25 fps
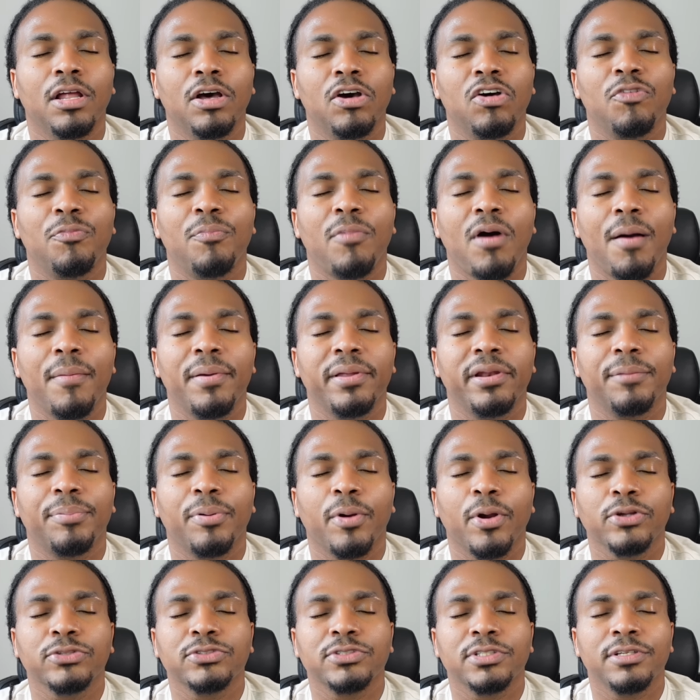loved by the
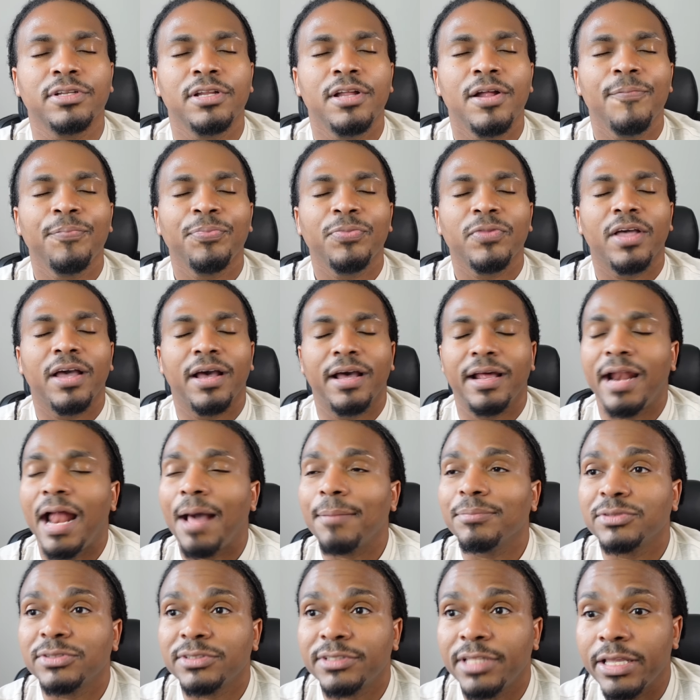person, and
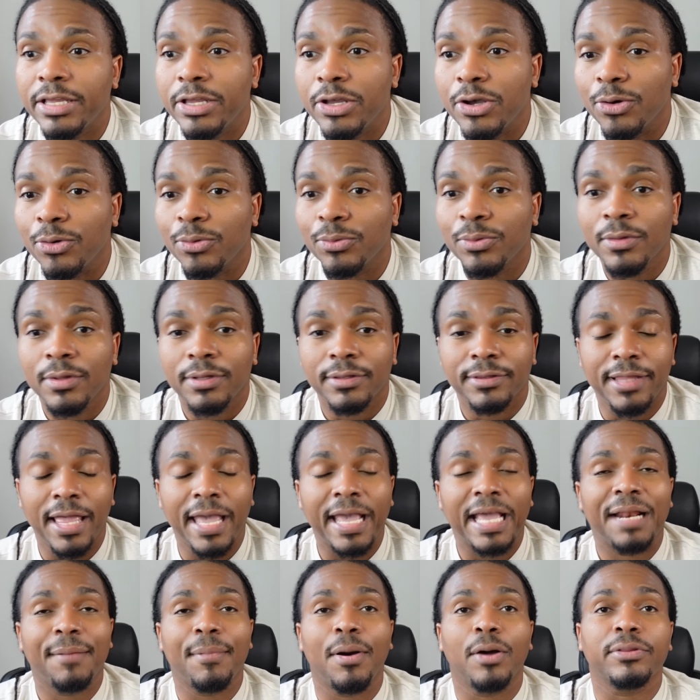I'm still
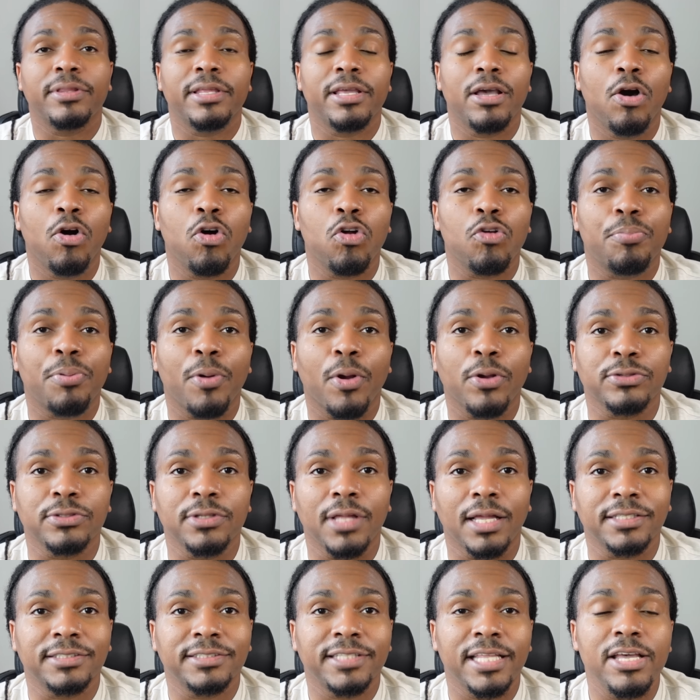thinking about the old person,
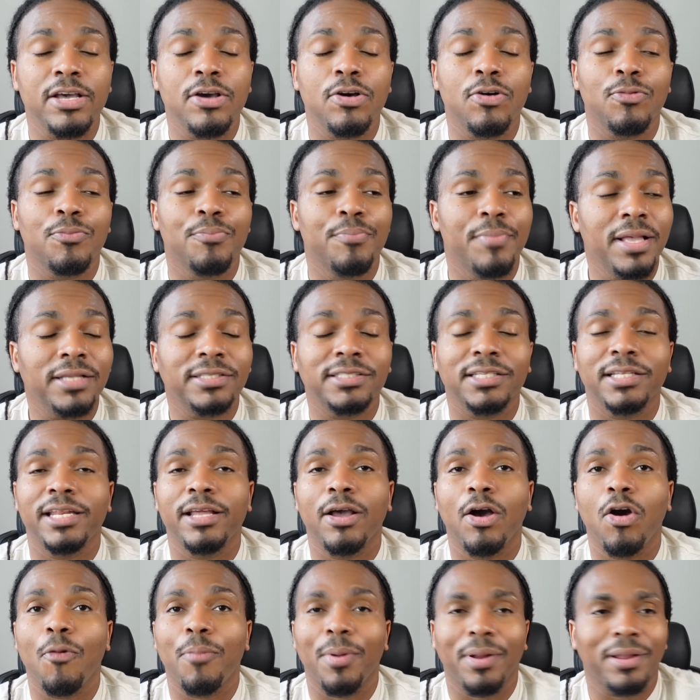like, still missing
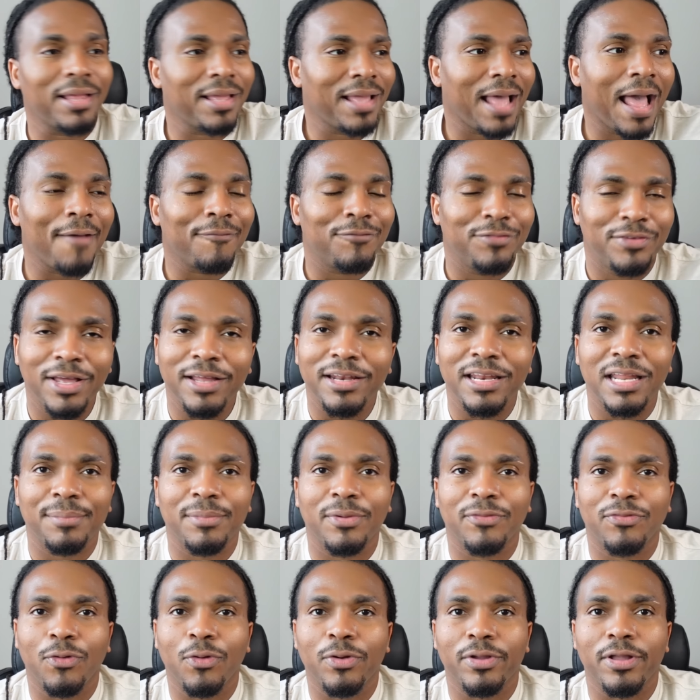the old person. Like, I've done that
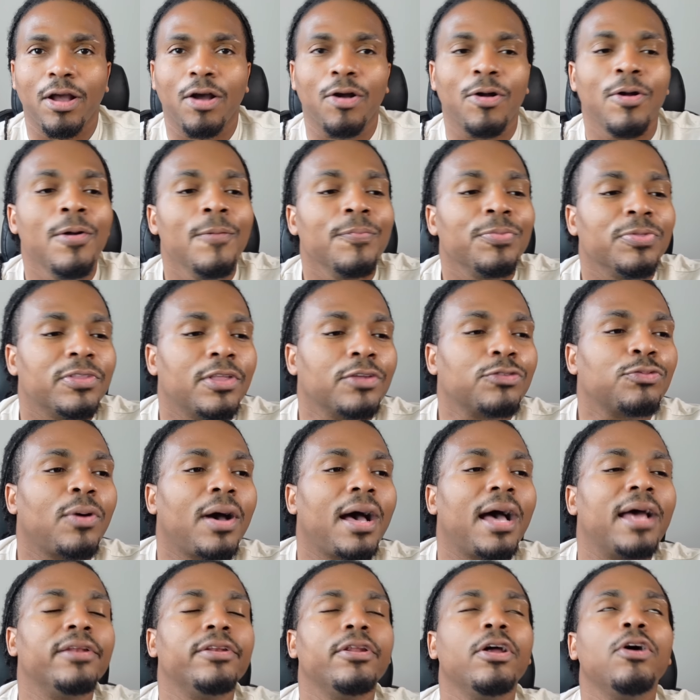before, y'all. That's
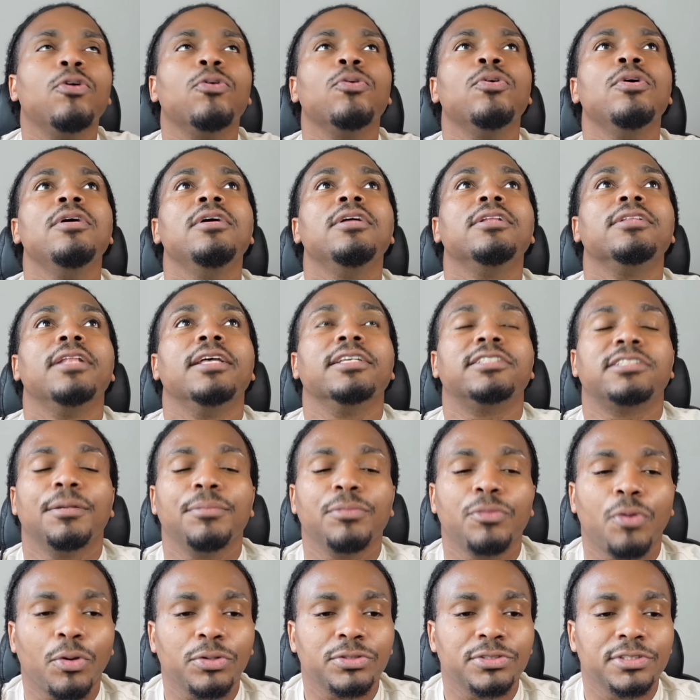why I know that
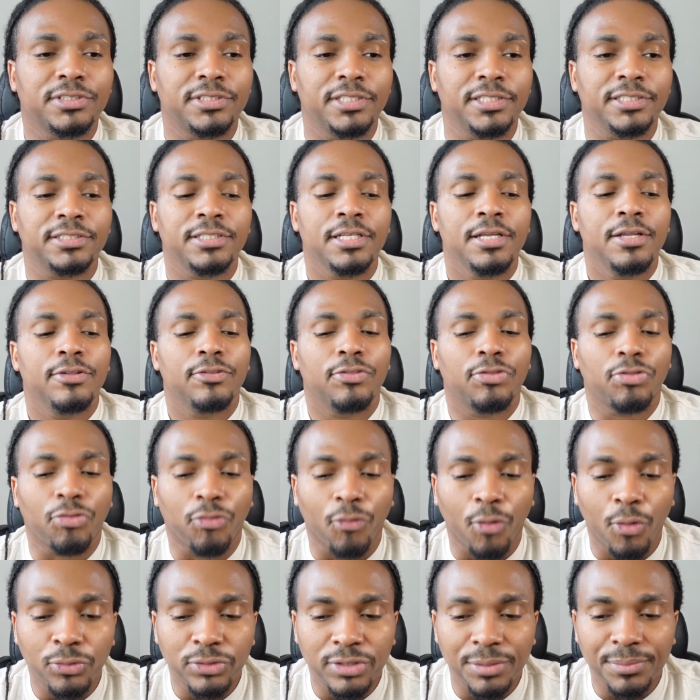some narcissists
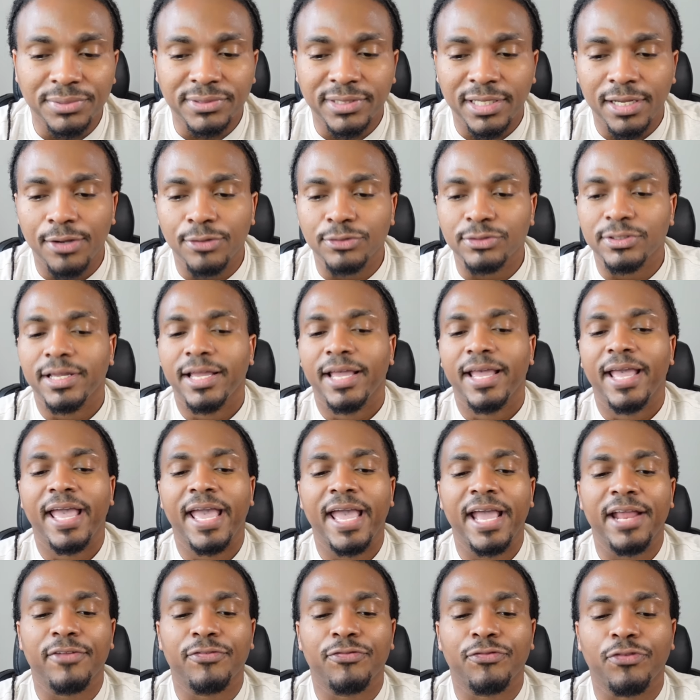throw themselves
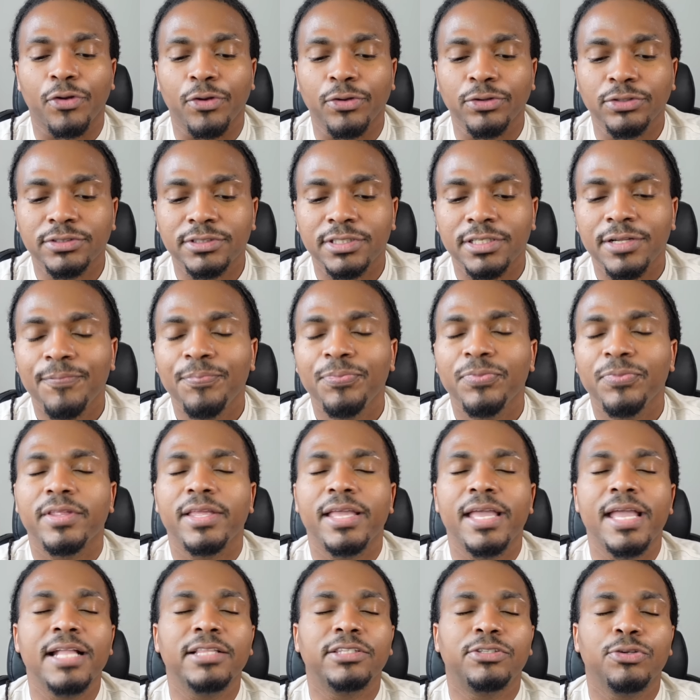head first
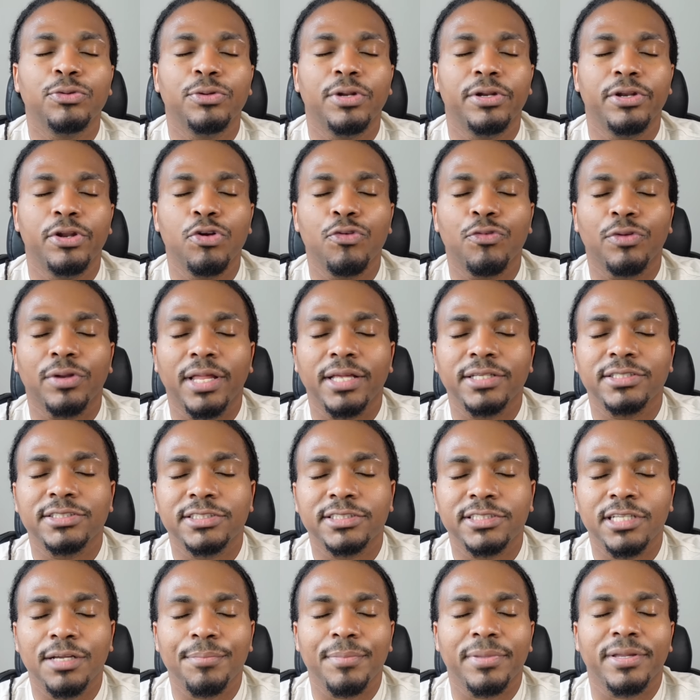into the new
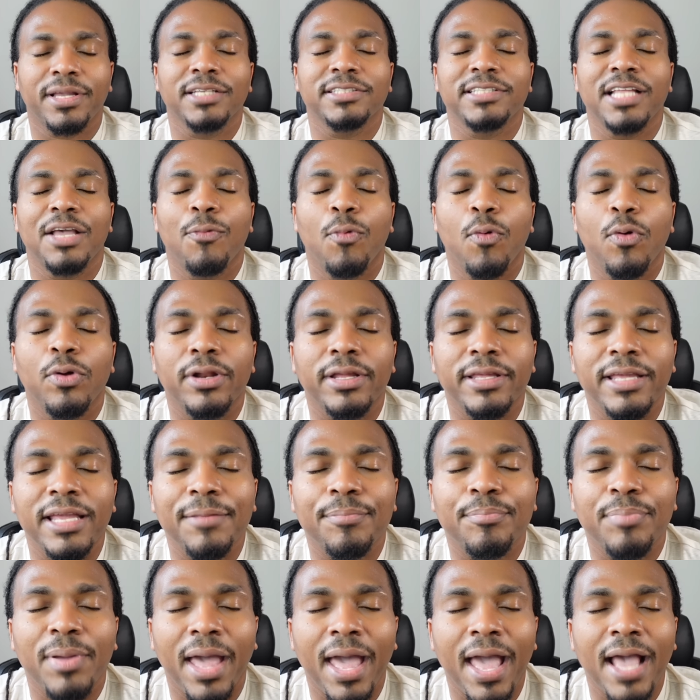relationship because they want to
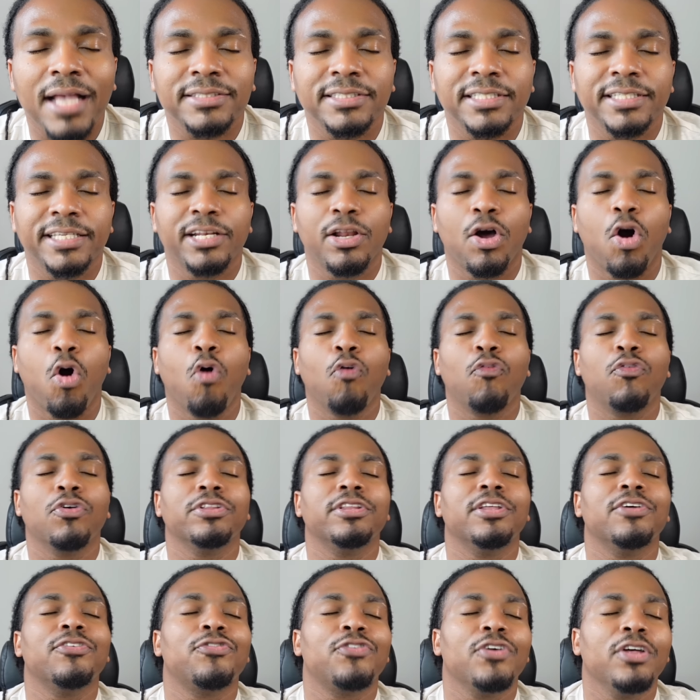get past and get over
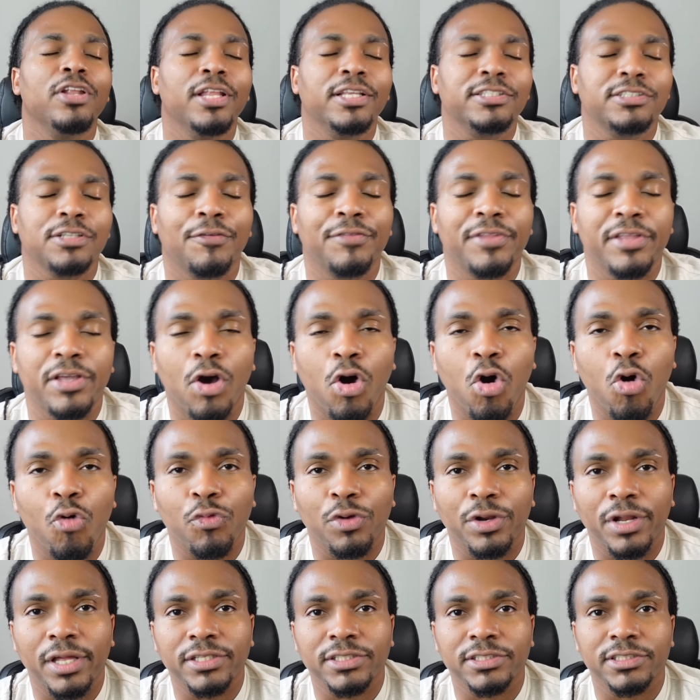the feelings of the old
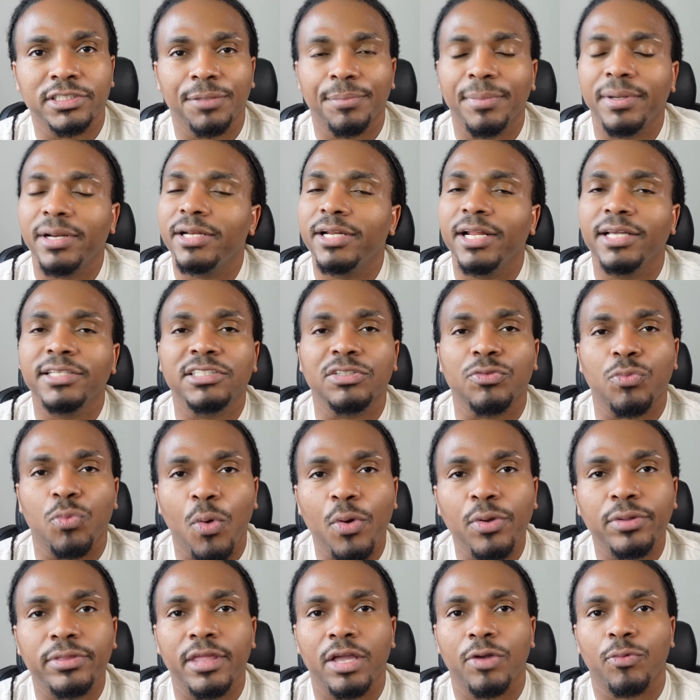relationship, but it doesn't
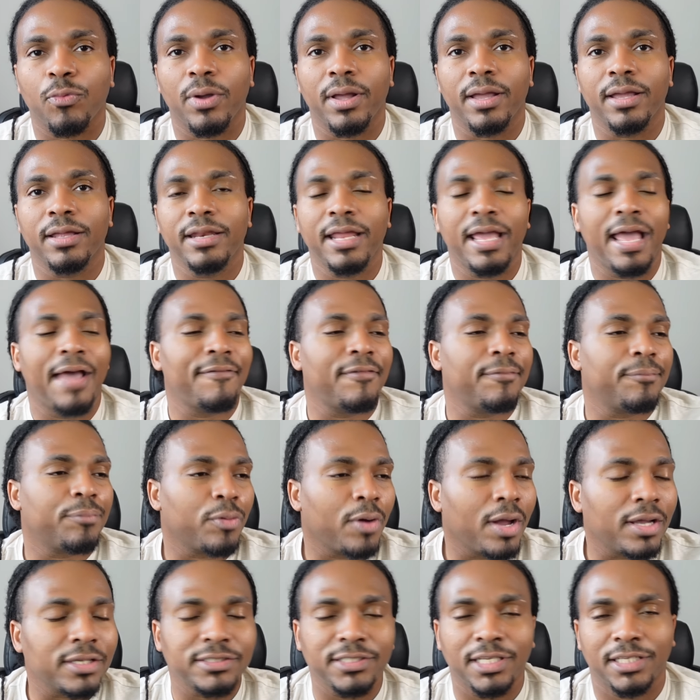work that way. They haven't
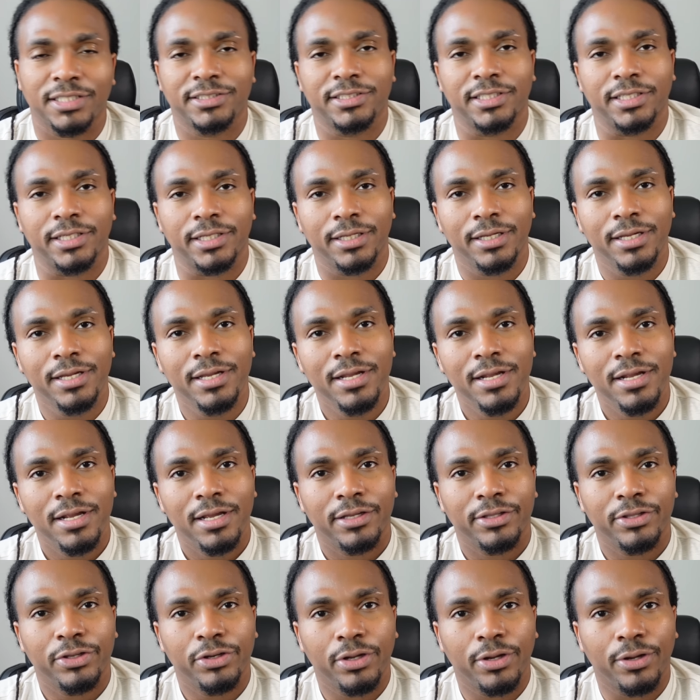processed it,
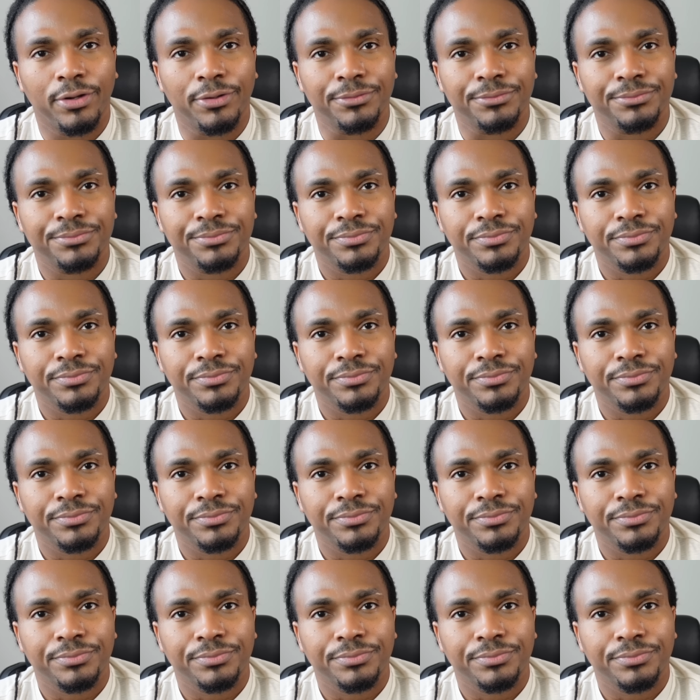you know.